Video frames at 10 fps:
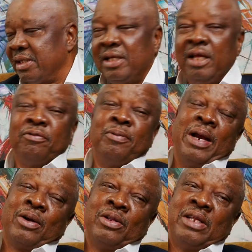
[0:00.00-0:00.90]
If
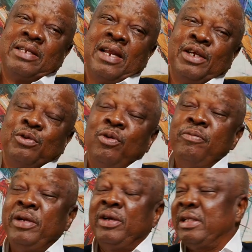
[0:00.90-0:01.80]
Buhari contests election 1
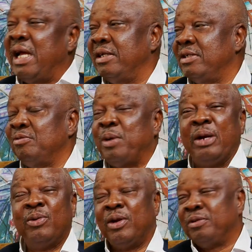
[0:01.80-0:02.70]
million times, Buhari
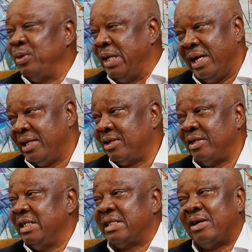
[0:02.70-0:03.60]
will not win an election
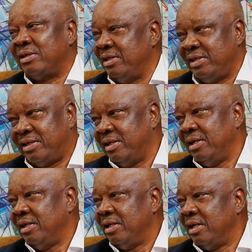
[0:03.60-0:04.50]
in Southeast.
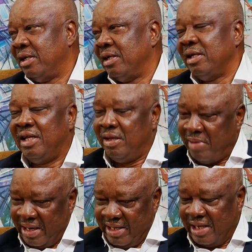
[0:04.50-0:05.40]
He
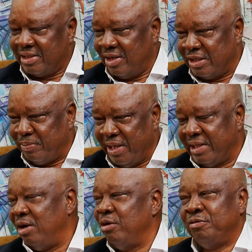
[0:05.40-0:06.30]
might get some splinter
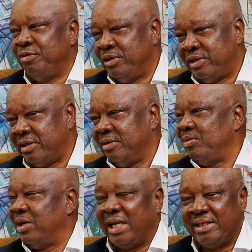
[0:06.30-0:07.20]
of votes,
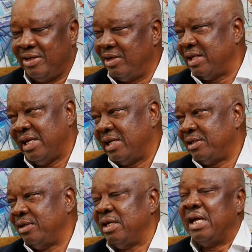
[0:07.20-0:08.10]
but that is not an
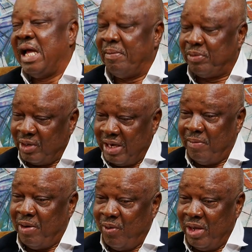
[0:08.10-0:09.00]
election. I'm talking
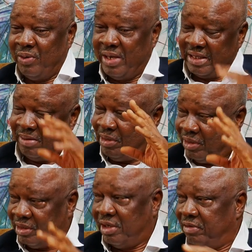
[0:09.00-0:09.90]
about where he will get a
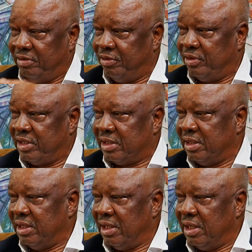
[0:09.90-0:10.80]
majority of the votes.
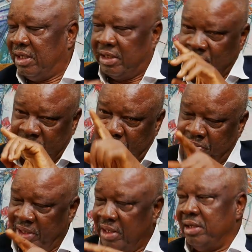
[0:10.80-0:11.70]
It will still
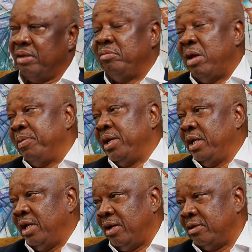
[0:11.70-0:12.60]
be maybe in
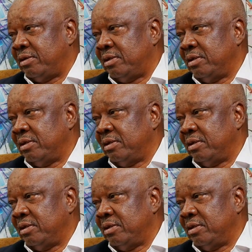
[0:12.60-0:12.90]
the north.